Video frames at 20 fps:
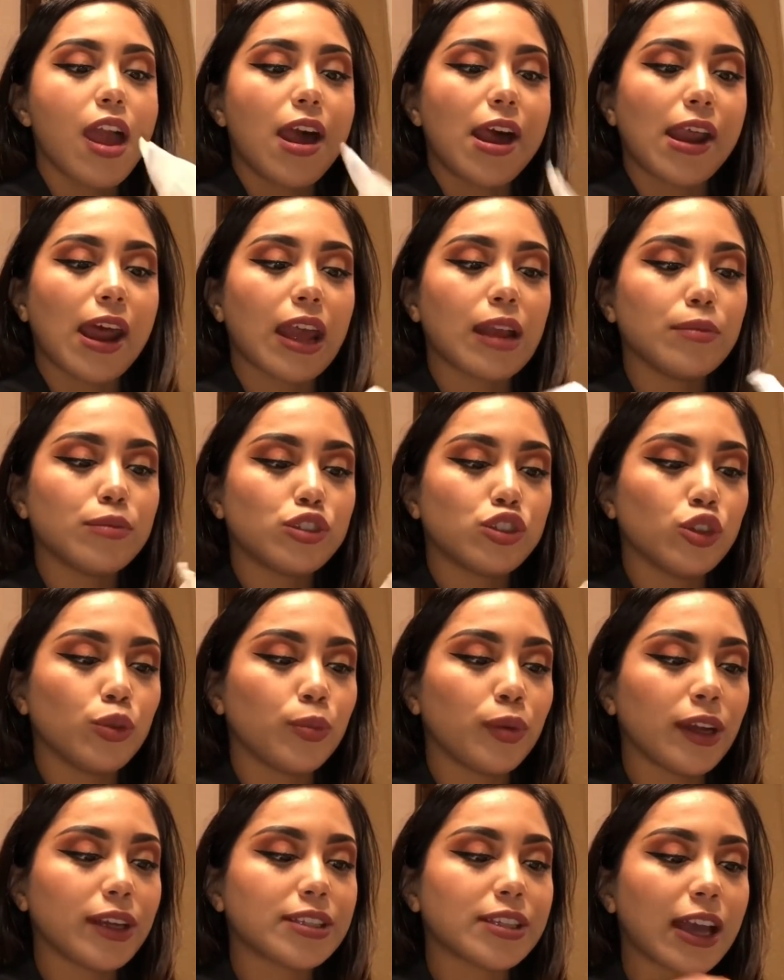And I am
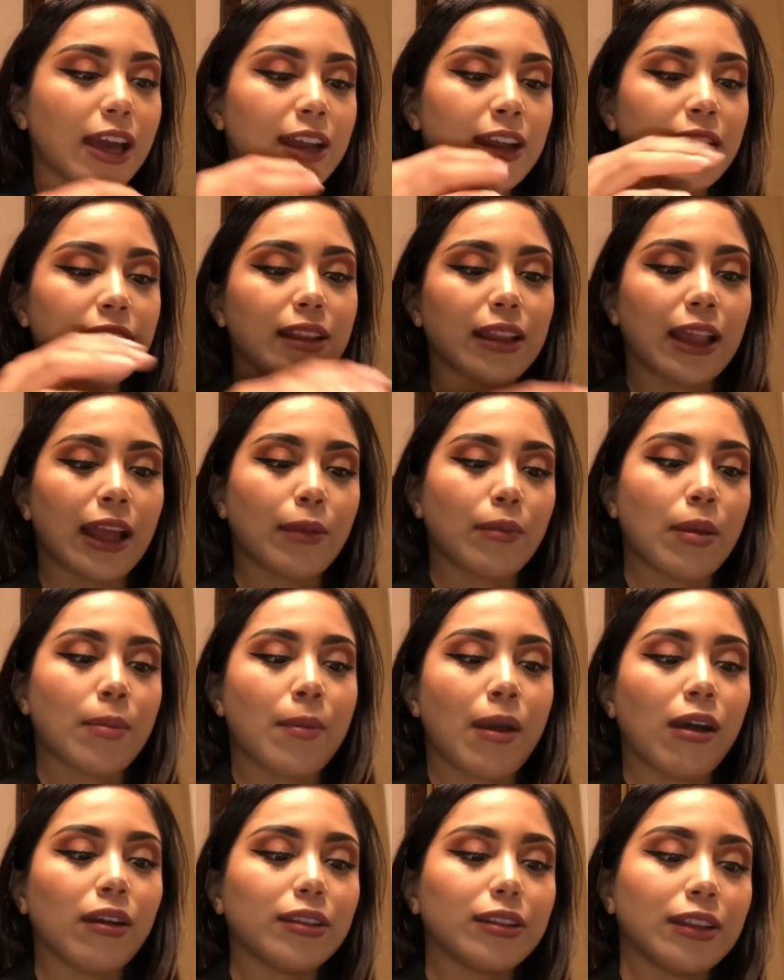super excited, like my
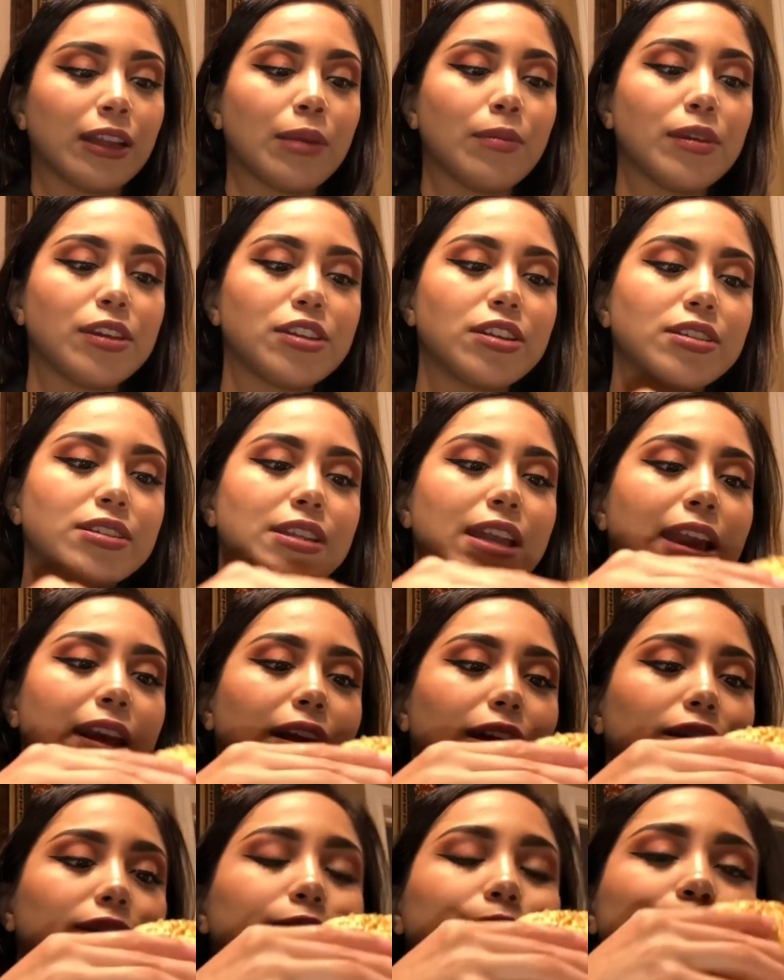mouth, let me just take...